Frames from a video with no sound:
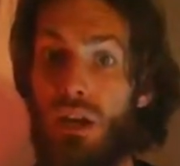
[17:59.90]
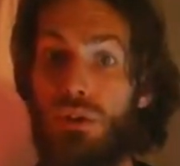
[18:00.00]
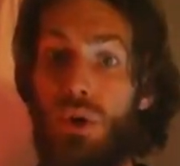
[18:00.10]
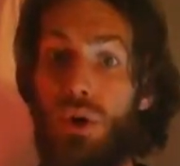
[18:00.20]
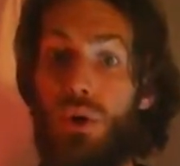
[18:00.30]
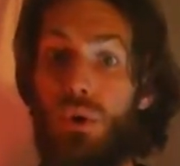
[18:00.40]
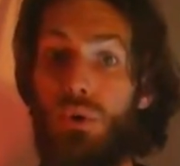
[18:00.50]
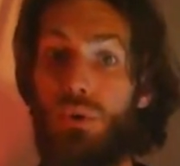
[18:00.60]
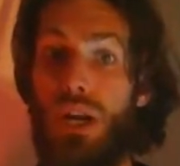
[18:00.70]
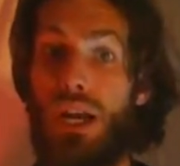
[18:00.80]
Do,
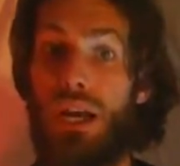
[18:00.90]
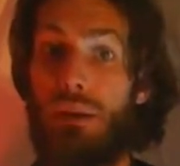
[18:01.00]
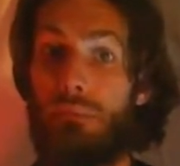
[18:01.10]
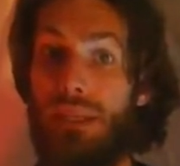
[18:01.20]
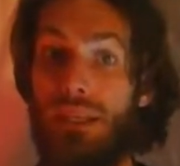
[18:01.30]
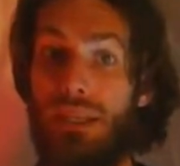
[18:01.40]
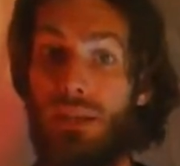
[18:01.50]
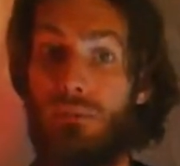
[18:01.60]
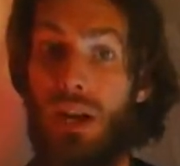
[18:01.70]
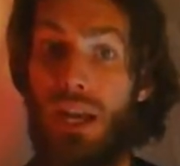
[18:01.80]
re, mi,
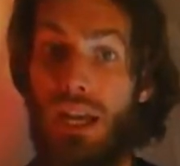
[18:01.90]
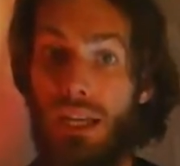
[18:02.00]
re,